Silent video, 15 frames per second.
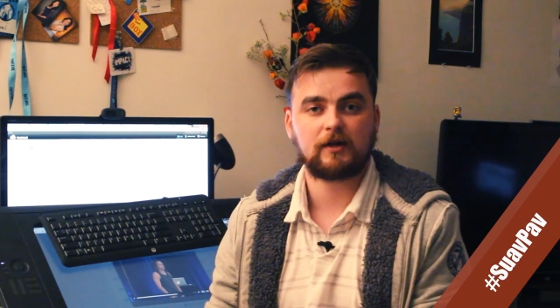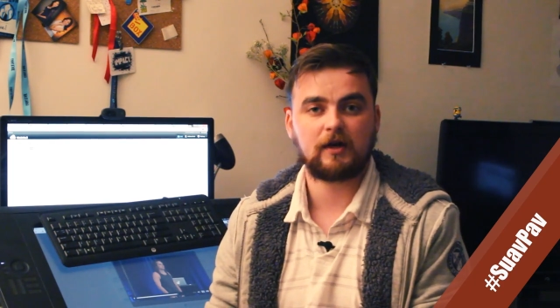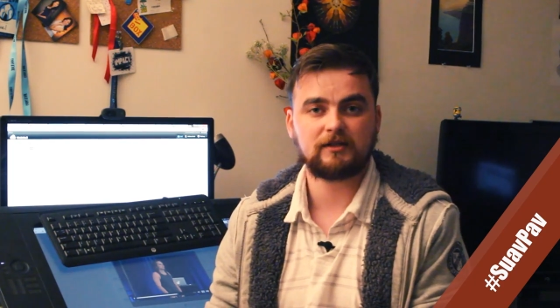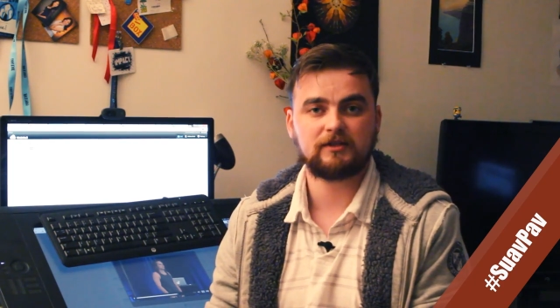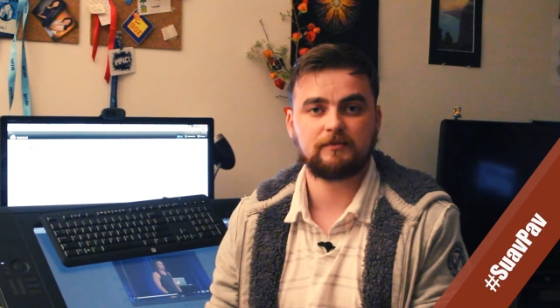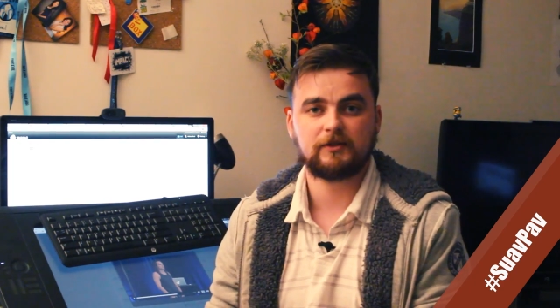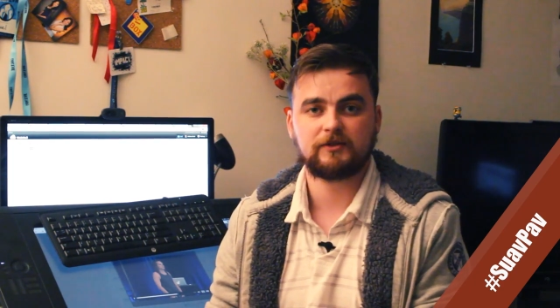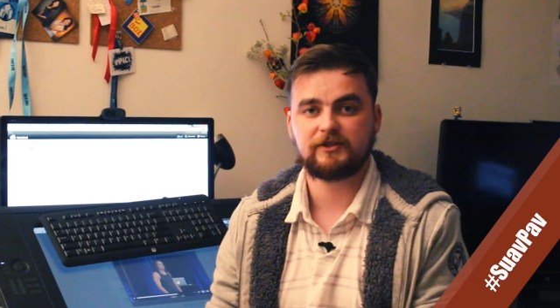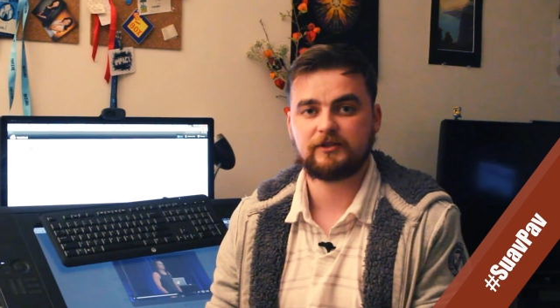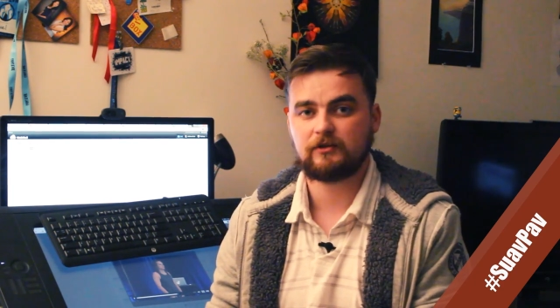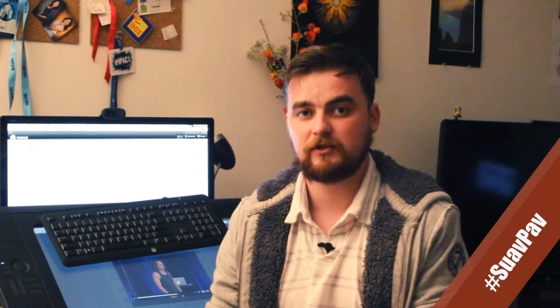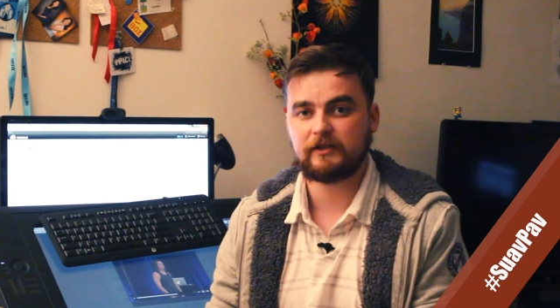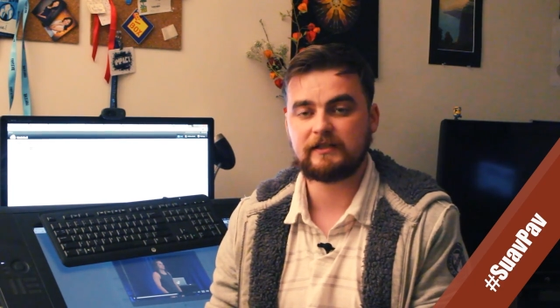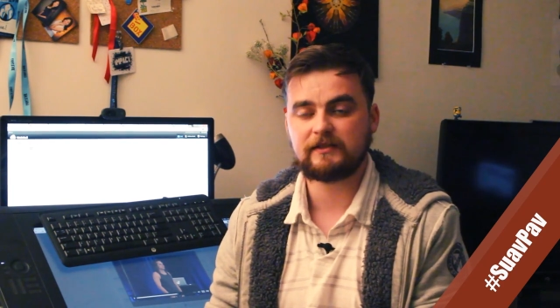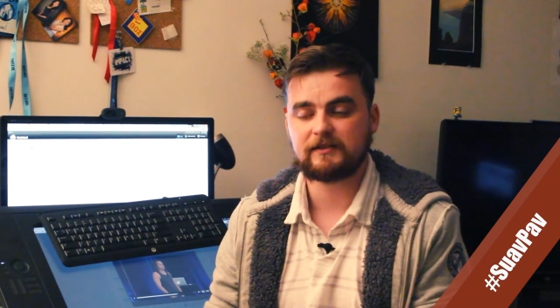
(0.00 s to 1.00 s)
customers and
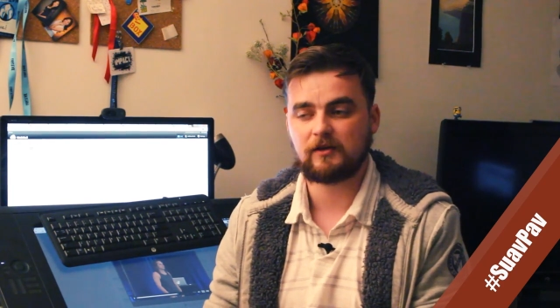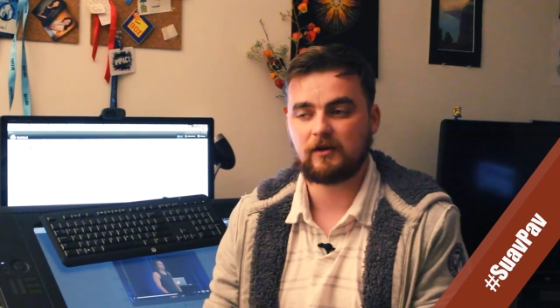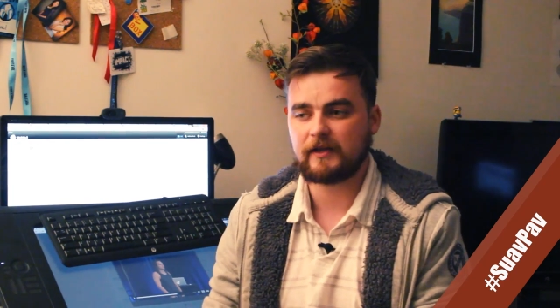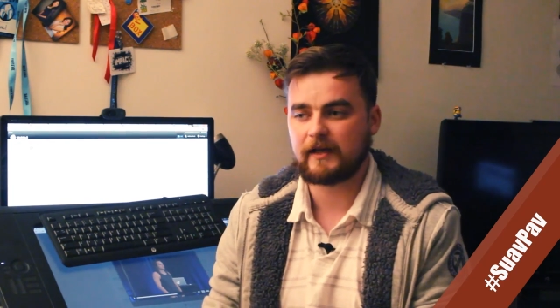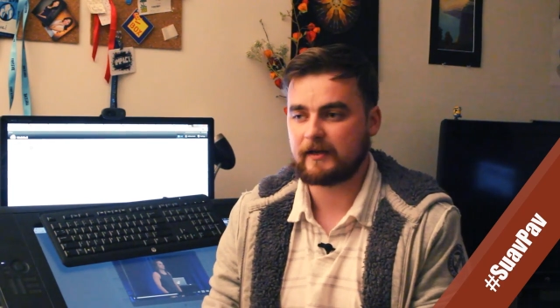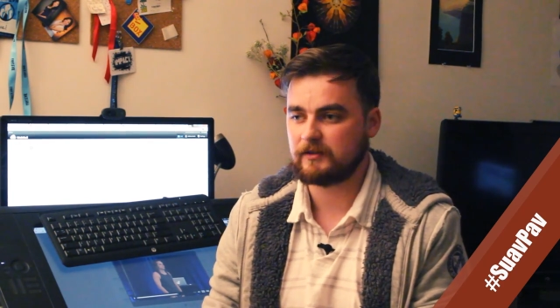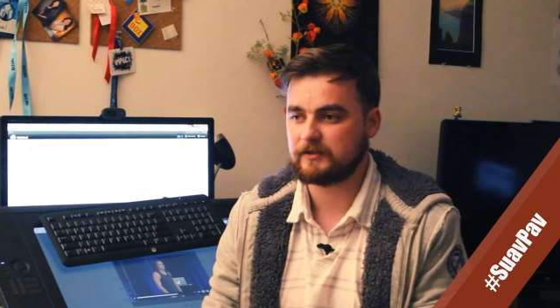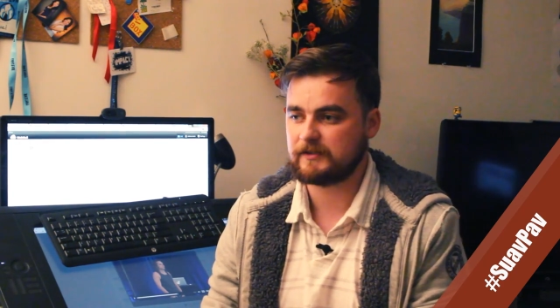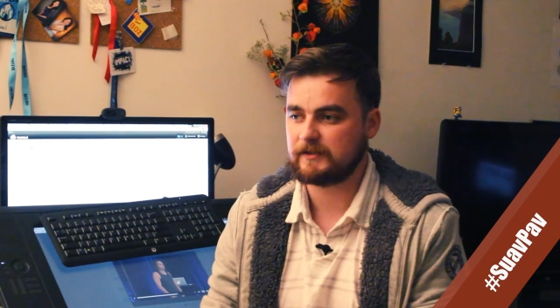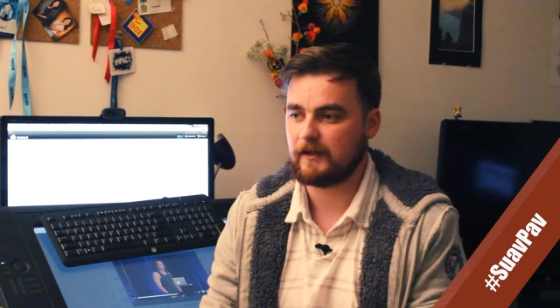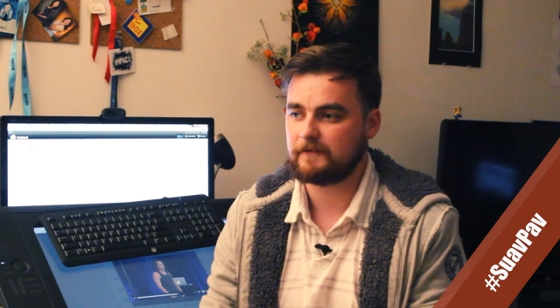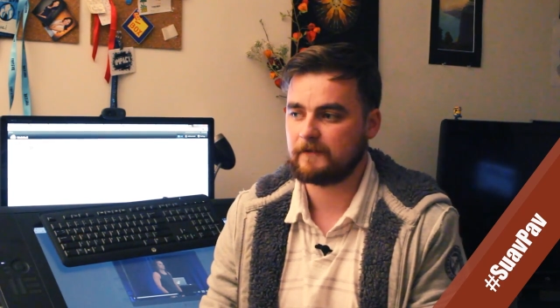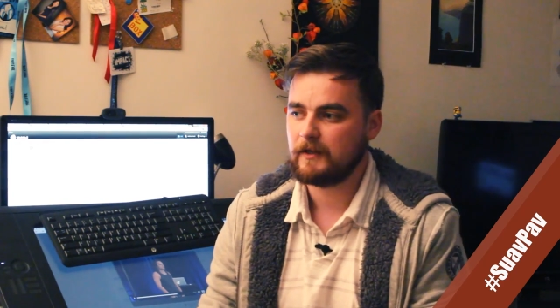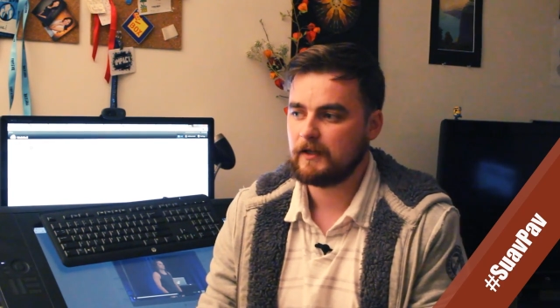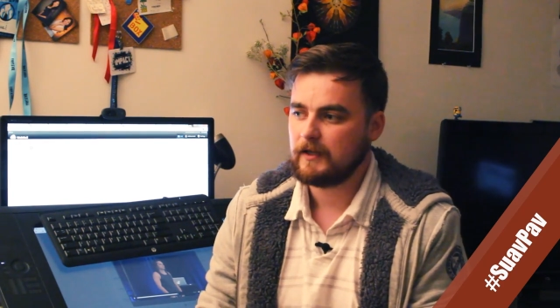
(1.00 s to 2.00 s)
your leads and all that good stuff.